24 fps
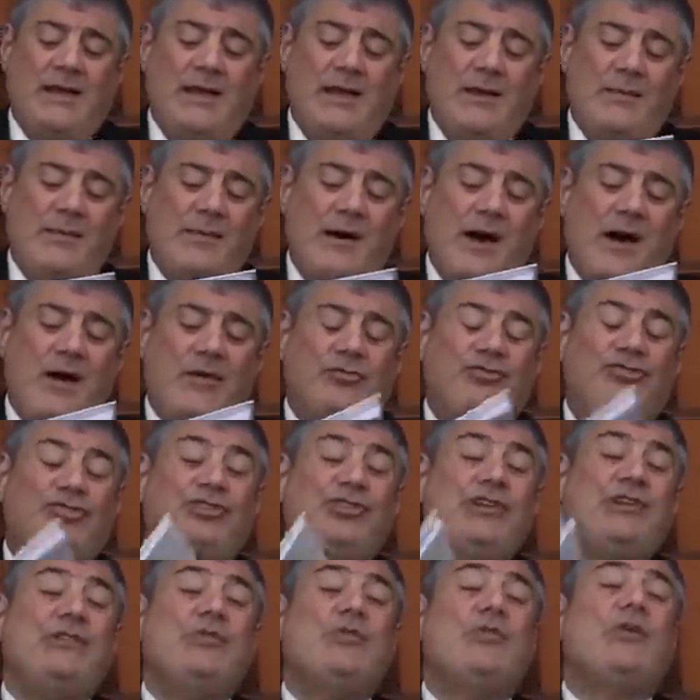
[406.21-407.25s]
about
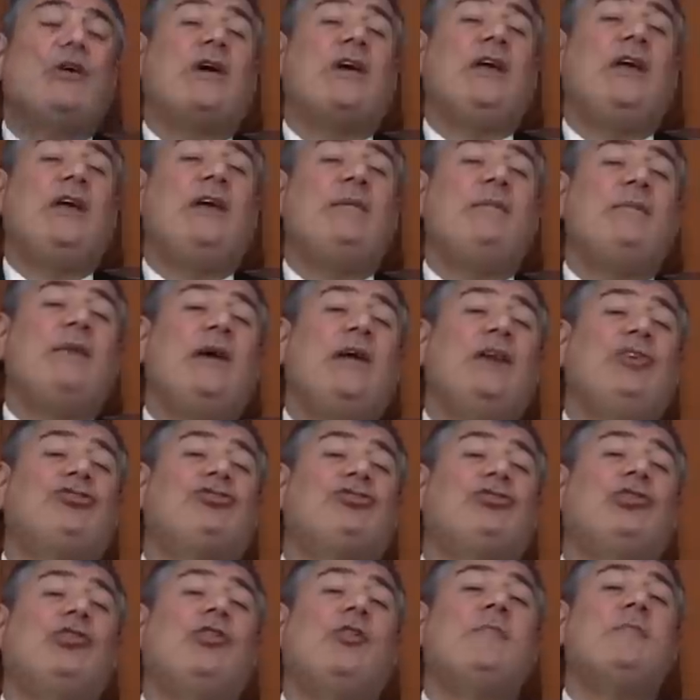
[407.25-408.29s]
Shidduchim and
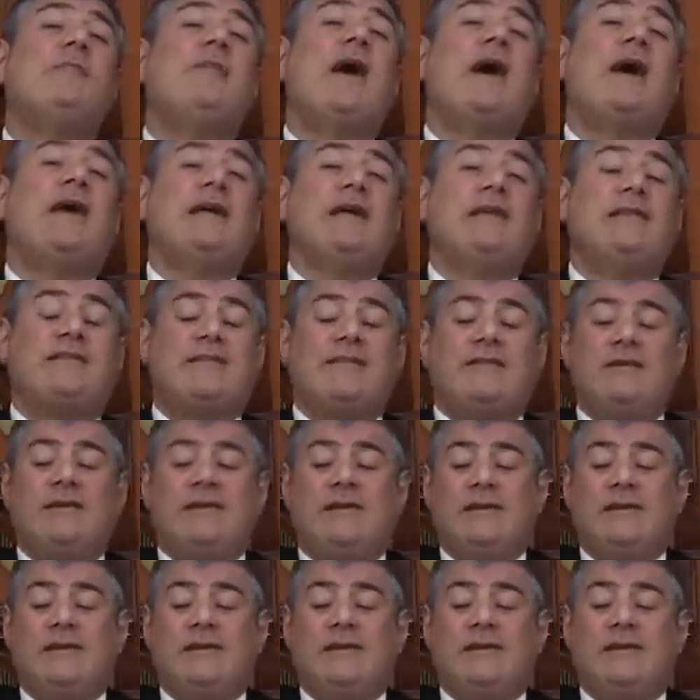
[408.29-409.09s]
Shlom Bayit,